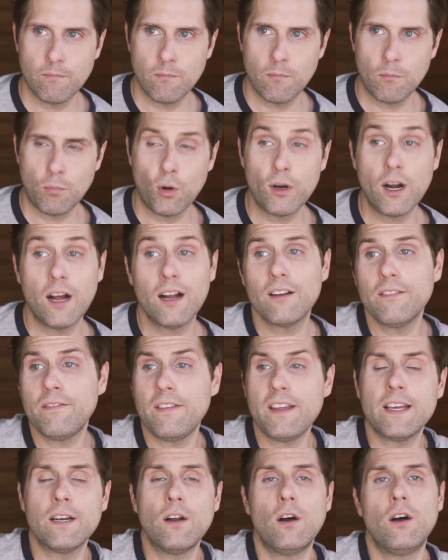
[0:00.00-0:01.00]
Pornography
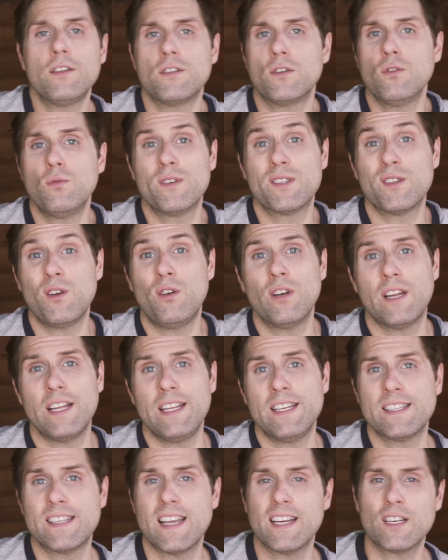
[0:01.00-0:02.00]
can also result
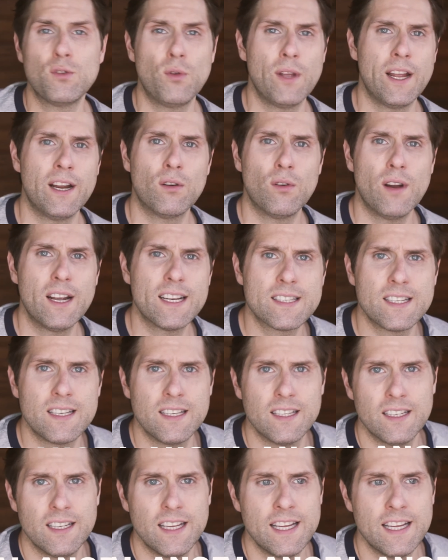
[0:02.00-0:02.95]
in sexual anorexia.